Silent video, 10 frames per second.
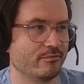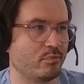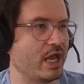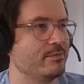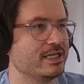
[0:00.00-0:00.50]

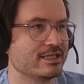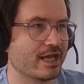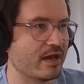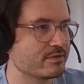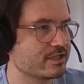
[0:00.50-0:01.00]
baby
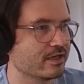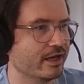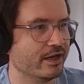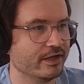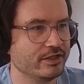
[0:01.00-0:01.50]
steps.
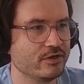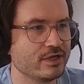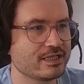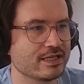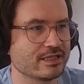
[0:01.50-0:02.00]

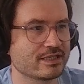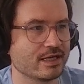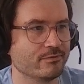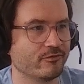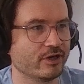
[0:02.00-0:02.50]
Unity
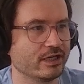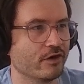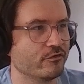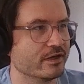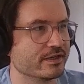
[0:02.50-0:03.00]
seemed really
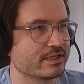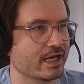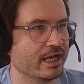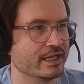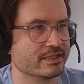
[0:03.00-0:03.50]
obvious,
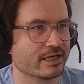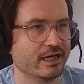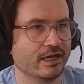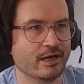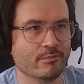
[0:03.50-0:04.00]
and
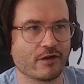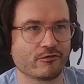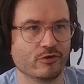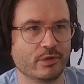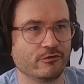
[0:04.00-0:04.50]

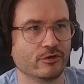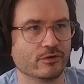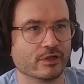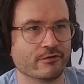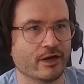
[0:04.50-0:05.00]
after a bit of
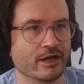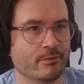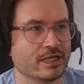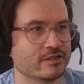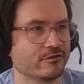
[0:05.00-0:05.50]
Googling around, I
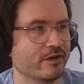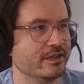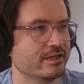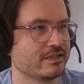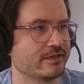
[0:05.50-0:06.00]
managed to
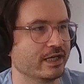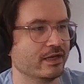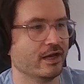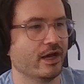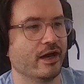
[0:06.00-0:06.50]
find this thing.
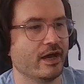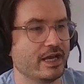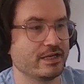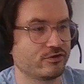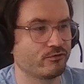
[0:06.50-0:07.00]

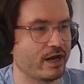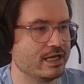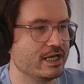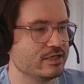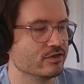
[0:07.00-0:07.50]
It's
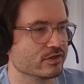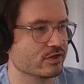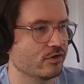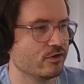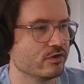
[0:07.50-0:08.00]
great. It does
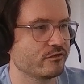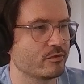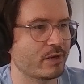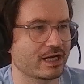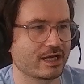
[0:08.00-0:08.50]
all of
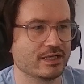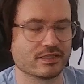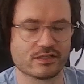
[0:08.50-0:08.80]
the back end